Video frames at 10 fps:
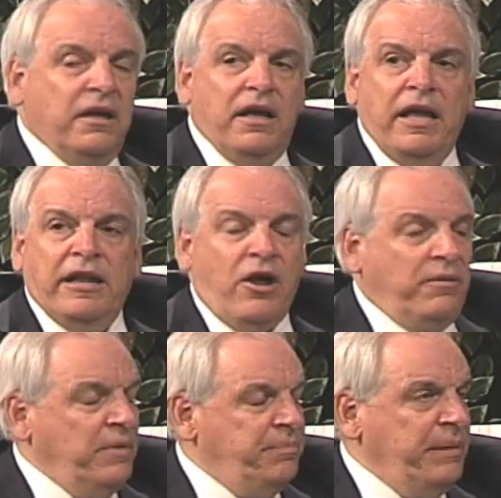
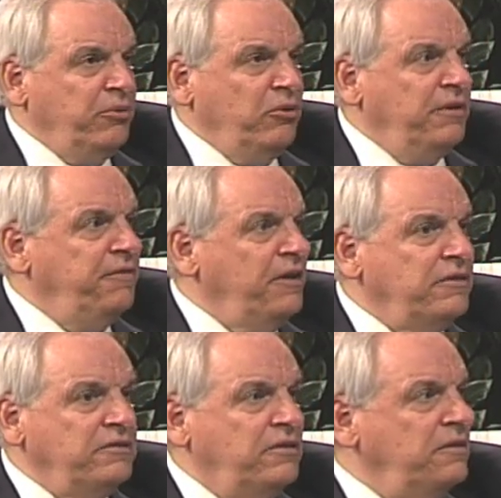and people live there
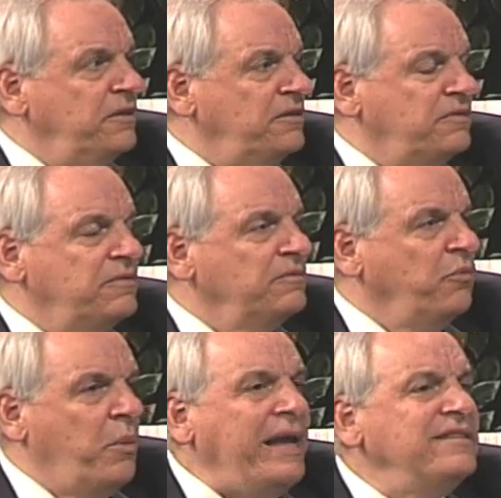to this
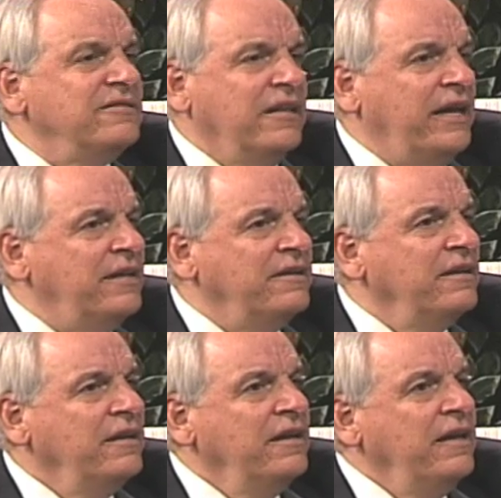wasteland.
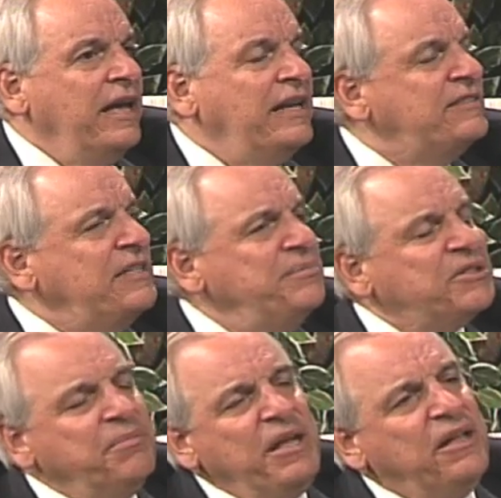And it seems
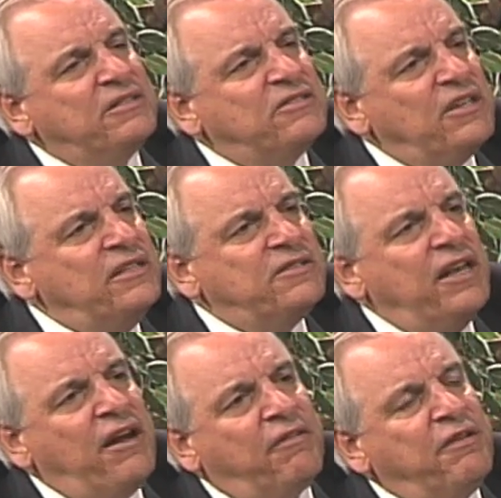to me it's an
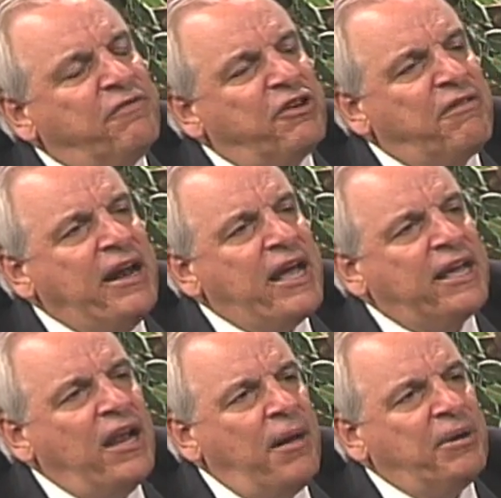area for great
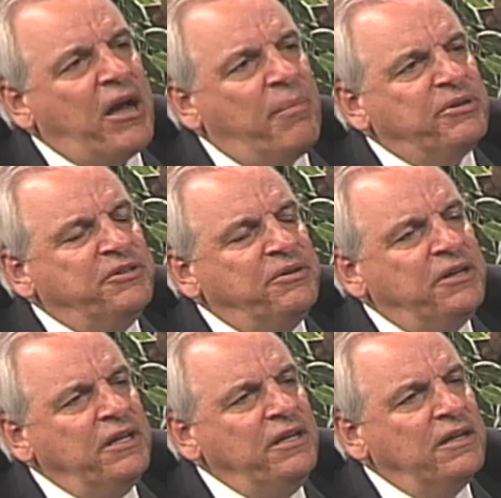economic
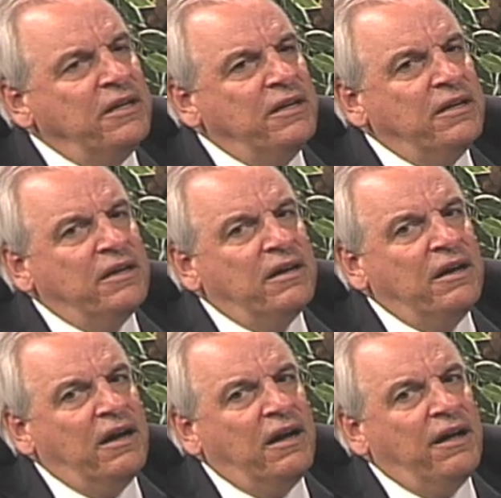opportunity
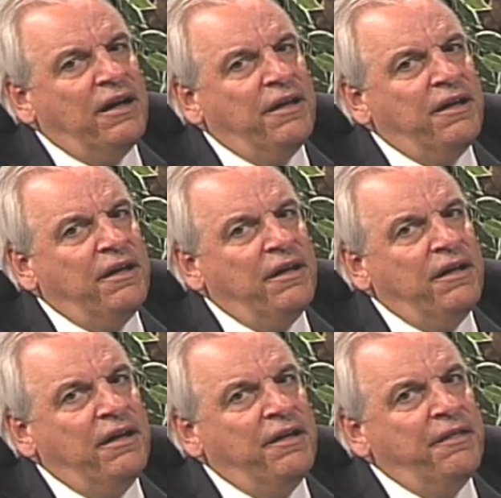
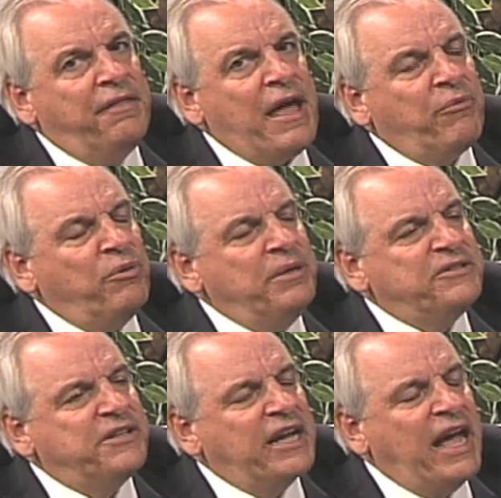that we're
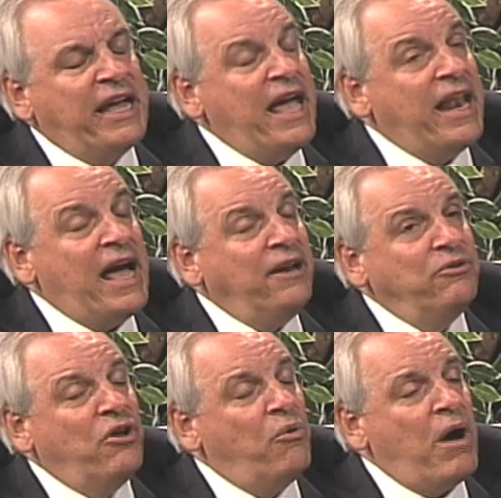missing. Again, I
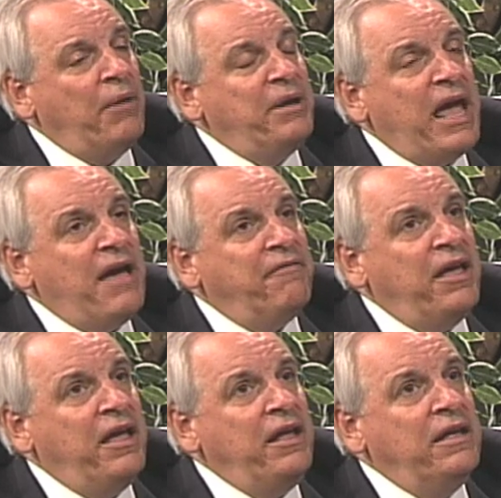don't know why we have
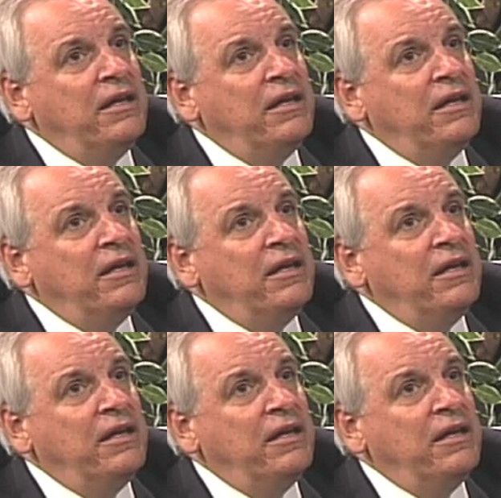a